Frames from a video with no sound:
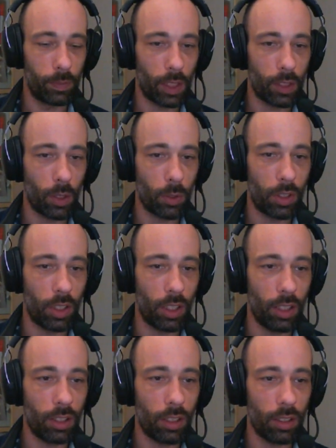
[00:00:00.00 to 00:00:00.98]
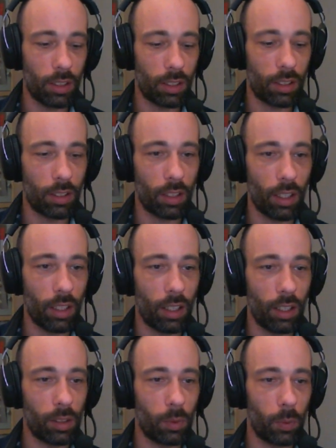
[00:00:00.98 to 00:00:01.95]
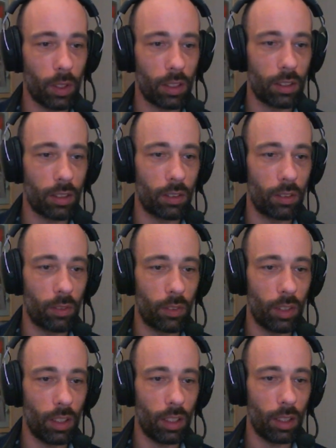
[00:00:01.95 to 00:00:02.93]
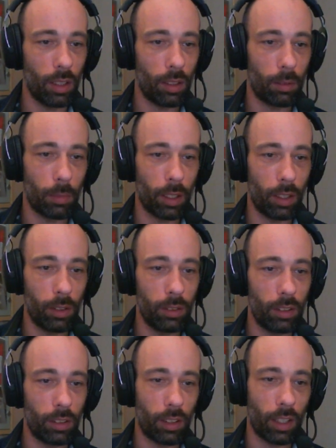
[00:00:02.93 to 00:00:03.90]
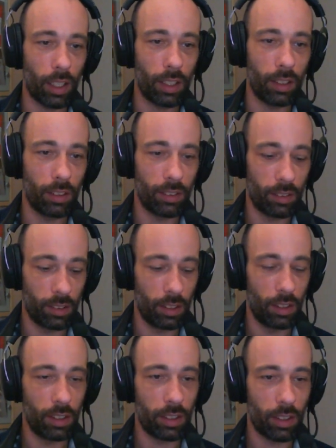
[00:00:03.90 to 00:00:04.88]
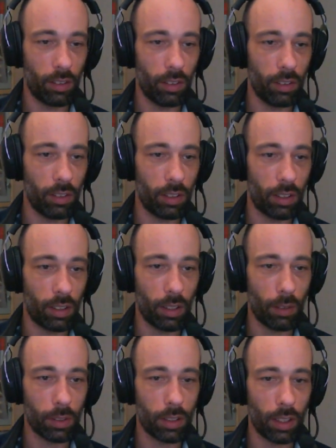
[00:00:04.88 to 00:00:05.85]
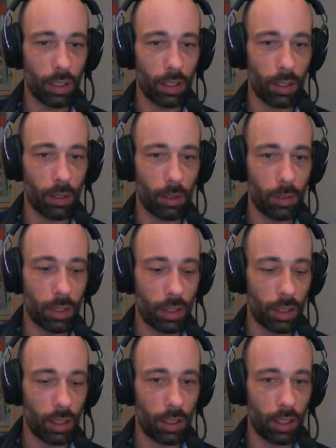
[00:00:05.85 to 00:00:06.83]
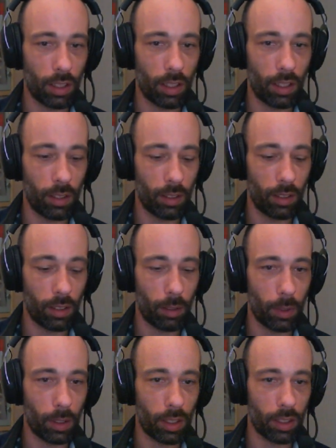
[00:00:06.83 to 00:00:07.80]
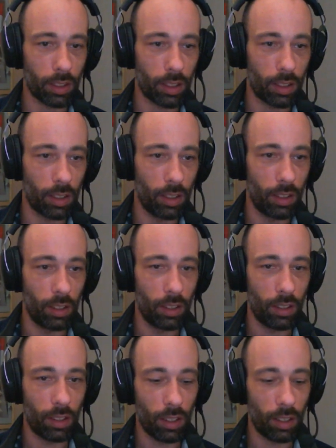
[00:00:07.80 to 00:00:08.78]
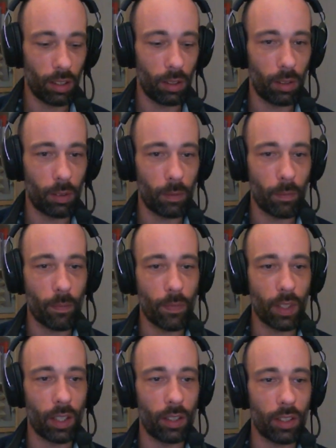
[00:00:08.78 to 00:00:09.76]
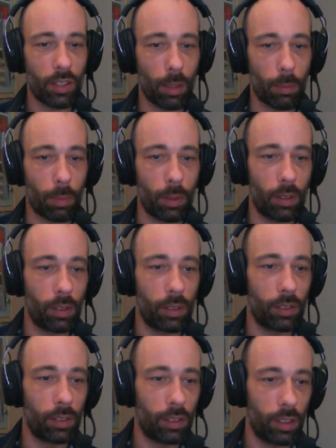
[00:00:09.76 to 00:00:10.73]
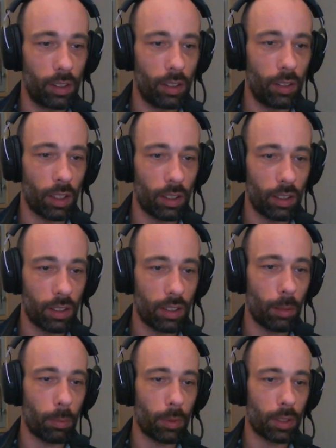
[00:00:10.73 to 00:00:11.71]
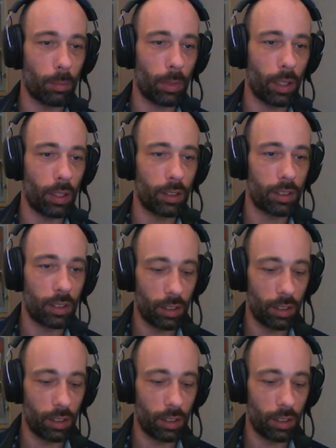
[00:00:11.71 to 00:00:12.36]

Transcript: associations I had with reading my own line. So I was sitting there at my desk thinking this tip. Okay, this tip is about